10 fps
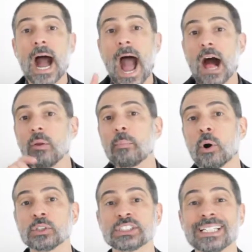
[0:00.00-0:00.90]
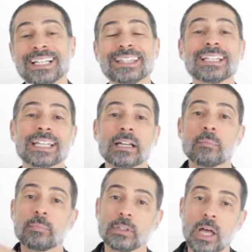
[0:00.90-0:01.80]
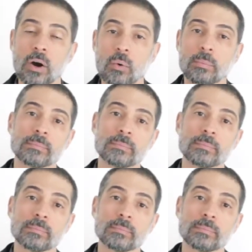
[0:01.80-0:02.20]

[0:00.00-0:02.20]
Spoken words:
I'll post it in the link below.